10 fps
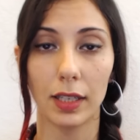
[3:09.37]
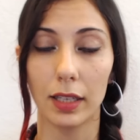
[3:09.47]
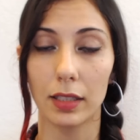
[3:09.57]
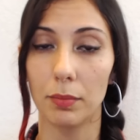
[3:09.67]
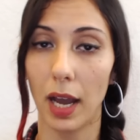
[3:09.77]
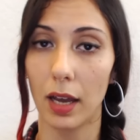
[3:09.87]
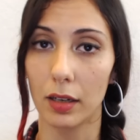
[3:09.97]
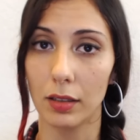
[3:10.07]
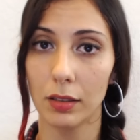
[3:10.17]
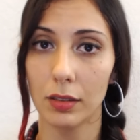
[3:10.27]
and they had to
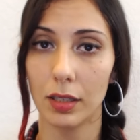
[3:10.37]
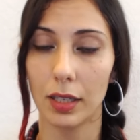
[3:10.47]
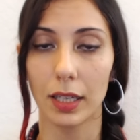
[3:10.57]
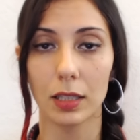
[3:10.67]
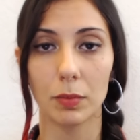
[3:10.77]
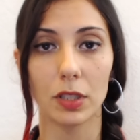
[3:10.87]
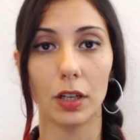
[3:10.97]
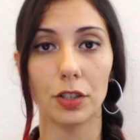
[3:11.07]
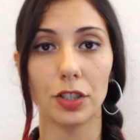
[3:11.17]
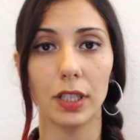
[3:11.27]
battle against
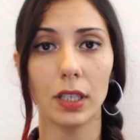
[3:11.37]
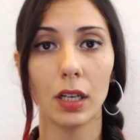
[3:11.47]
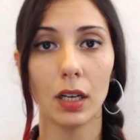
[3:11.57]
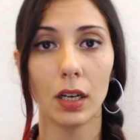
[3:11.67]
misogyny.